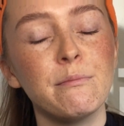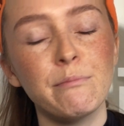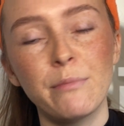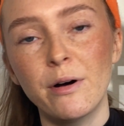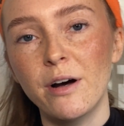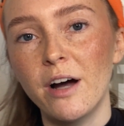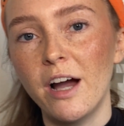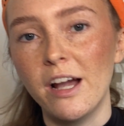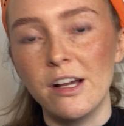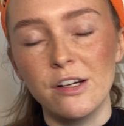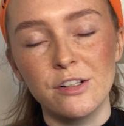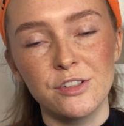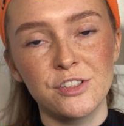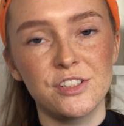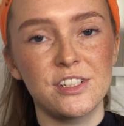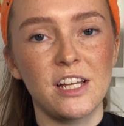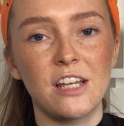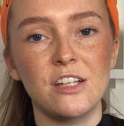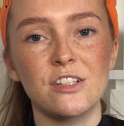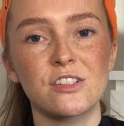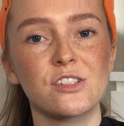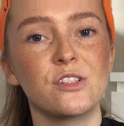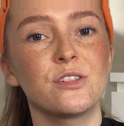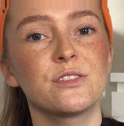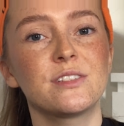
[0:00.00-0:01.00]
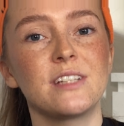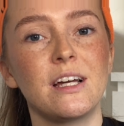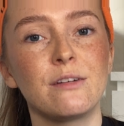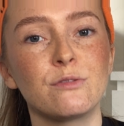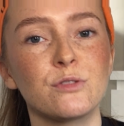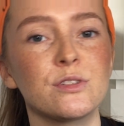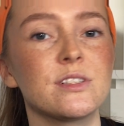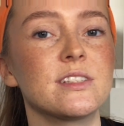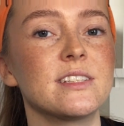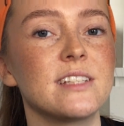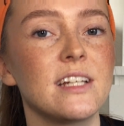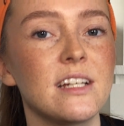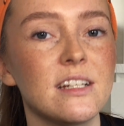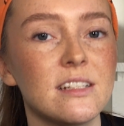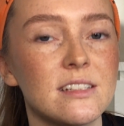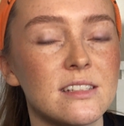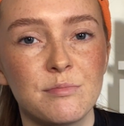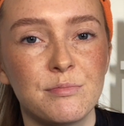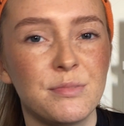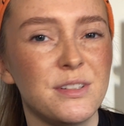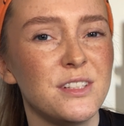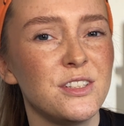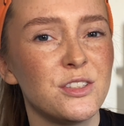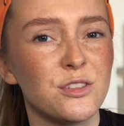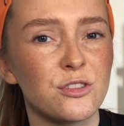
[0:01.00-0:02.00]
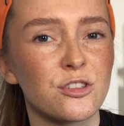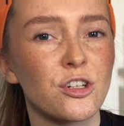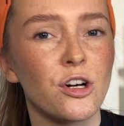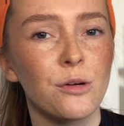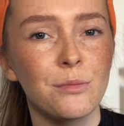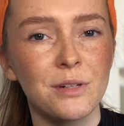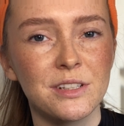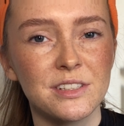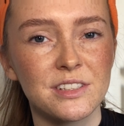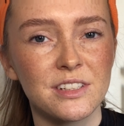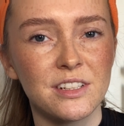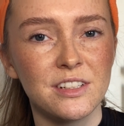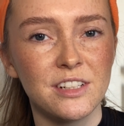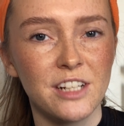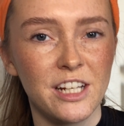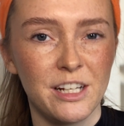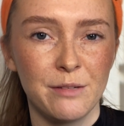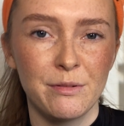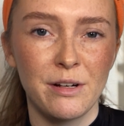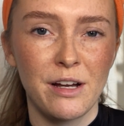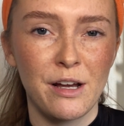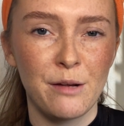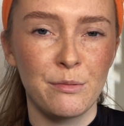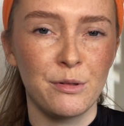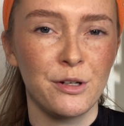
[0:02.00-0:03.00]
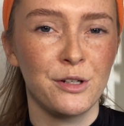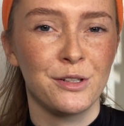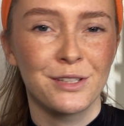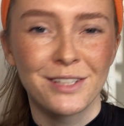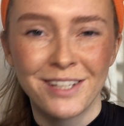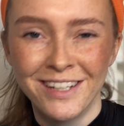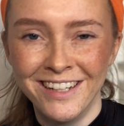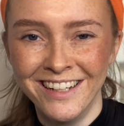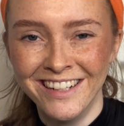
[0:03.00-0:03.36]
but I understand it's not to everyone's taste. Please don't comment saying you hate my eyebrows.